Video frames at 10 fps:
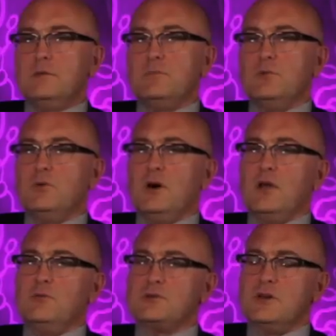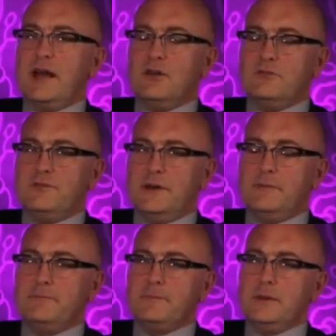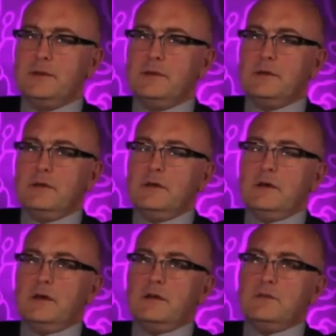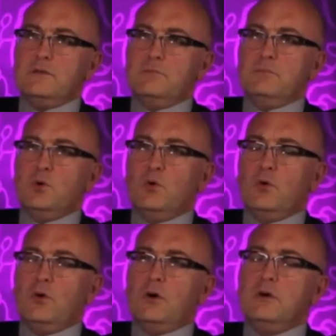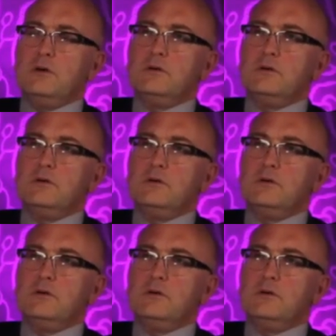But while I was on Alpha, the more